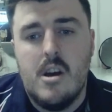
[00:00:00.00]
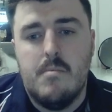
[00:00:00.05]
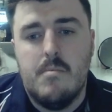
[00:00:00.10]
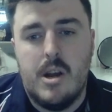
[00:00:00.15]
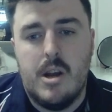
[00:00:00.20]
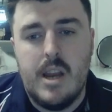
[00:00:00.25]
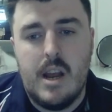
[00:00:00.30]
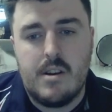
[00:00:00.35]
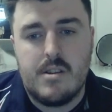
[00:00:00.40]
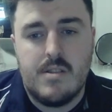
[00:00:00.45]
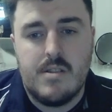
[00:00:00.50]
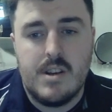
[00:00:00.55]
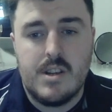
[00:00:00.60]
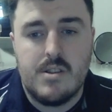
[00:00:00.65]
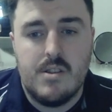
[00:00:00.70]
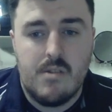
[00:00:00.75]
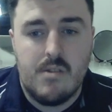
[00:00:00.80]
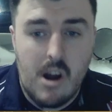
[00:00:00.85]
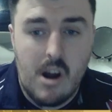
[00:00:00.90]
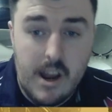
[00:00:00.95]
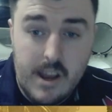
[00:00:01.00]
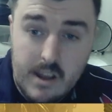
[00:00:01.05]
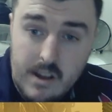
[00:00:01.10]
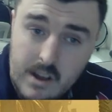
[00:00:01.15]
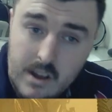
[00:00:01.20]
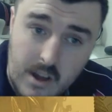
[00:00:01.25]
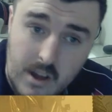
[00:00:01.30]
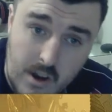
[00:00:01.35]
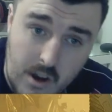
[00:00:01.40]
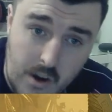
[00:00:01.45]
My Necrosphinx on the right,
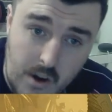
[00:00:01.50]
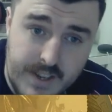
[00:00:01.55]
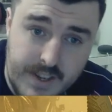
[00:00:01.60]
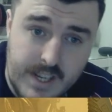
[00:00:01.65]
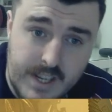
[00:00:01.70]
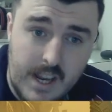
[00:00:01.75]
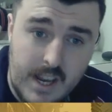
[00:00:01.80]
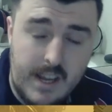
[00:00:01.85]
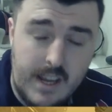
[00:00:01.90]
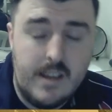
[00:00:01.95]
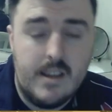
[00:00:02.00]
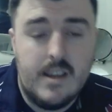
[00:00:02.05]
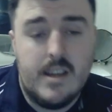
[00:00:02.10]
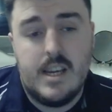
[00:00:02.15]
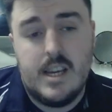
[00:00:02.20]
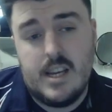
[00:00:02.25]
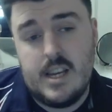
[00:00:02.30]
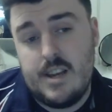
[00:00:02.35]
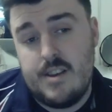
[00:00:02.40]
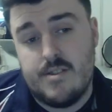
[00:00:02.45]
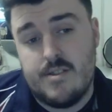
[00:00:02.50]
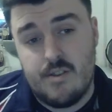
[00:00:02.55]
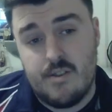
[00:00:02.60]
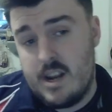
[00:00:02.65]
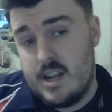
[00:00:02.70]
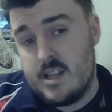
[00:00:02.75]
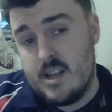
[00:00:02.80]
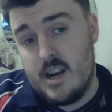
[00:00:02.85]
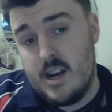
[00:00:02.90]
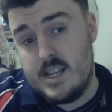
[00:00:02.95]
obviously, he's already
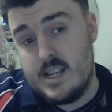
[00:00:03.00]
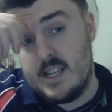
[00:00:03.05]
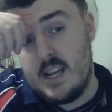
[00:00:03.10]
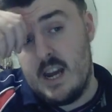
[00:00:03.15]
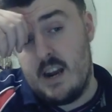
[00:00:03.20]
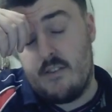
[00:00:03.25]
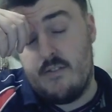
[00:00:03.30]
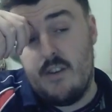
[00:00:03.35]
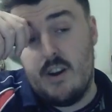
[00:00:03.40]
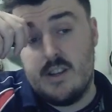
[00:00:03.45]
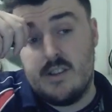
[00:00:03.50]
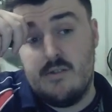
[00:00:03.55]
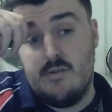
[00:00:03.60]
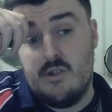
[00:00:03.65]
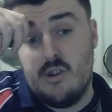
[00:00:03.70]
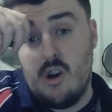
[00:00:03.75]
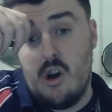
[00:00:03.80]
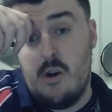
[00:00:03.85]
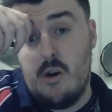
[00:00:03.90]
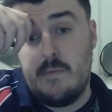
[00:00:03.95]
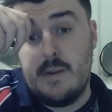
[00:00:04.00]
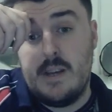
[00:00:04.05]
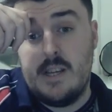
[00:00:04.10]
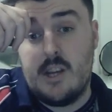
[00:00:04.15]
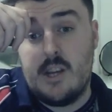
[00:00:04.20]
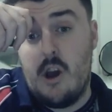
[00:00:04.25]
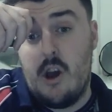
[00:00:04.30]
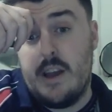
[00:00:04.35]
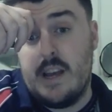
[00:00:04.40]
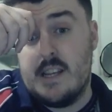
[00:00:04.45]
done his sacrificial job. He's
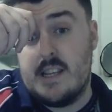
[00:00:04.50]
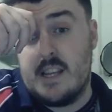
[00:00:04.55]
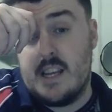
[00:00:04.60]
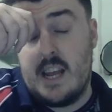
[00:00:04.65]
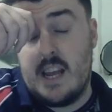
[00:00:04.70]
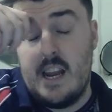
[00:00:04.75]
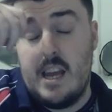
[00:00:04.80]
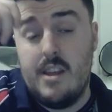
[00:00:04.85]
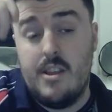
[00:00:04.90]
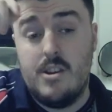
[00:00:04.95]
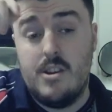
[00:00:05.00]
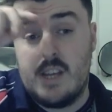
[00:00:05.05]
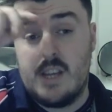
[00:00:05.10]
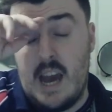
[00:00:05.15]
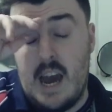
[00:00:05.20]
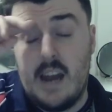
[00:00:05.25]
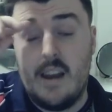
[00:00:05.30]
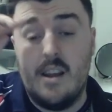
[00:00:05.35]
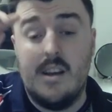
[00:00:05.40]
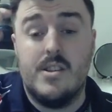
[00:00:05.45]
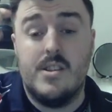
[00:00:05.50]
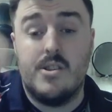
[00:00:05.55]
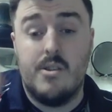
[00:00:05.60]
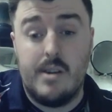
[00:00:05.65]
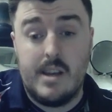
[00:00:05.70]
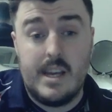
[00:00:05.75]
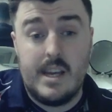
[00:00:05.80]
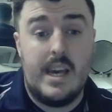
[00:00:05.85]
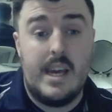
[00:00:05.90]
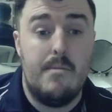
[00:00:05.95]
going in to clear those cannons so I
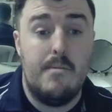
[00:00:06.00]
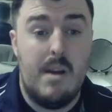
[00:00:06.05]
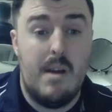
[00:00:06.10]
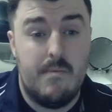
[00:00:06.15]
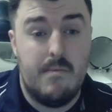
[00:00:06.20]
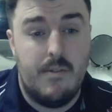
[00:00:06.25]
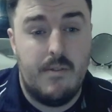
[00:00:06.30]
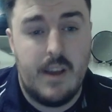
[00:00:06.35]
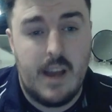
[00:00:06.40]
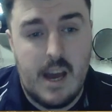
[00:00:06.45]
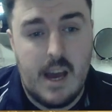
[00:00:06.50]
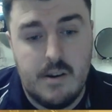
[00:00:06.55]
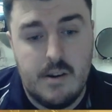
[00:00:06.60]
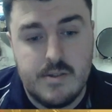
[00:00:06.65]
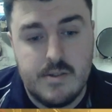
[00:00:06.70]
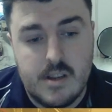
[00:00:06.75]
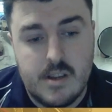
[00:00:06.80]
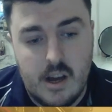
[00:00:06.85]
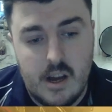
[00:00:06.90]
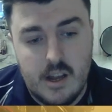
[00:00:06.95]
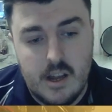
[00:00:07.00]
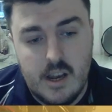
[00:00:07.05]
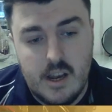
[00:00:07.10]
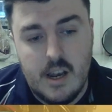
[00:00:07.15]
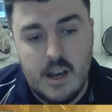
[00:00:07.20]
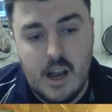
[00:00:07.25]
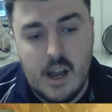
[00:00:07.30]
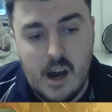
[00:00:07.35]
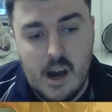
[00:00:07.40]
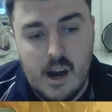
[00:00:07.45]
can keep everything else
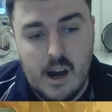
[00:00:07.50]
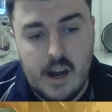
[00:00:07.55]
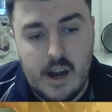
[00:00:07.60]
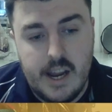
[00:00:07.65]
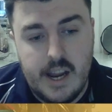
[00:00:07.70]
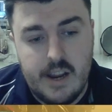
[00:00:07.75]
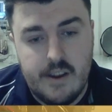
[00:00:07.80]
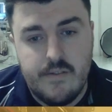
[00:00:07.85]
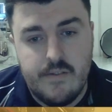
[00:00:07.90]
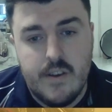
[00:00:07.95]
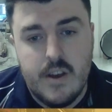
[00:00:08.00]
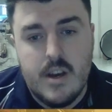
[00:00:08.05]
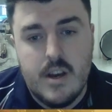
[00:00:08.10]
alive.